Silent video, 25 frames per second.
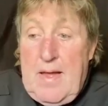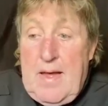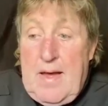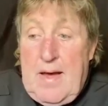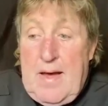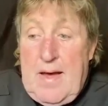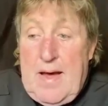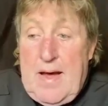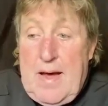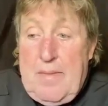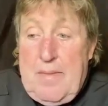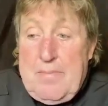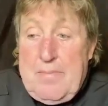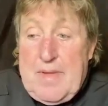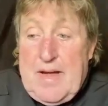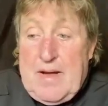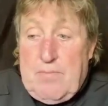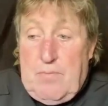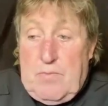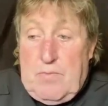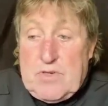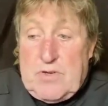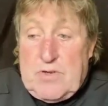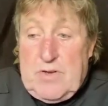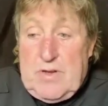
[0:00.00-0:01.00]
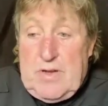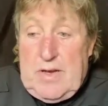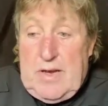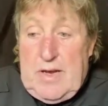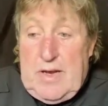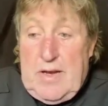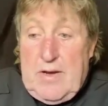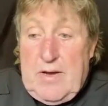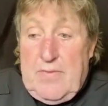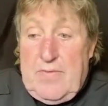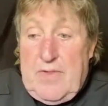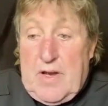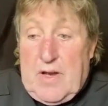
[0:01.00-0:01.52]
That was
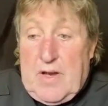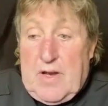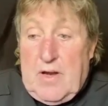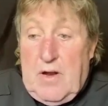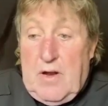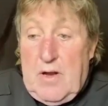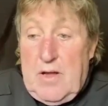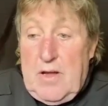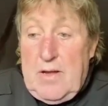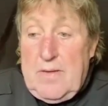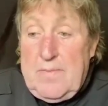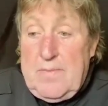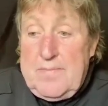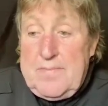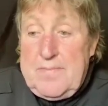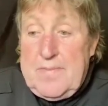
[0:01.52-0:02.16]
the colour.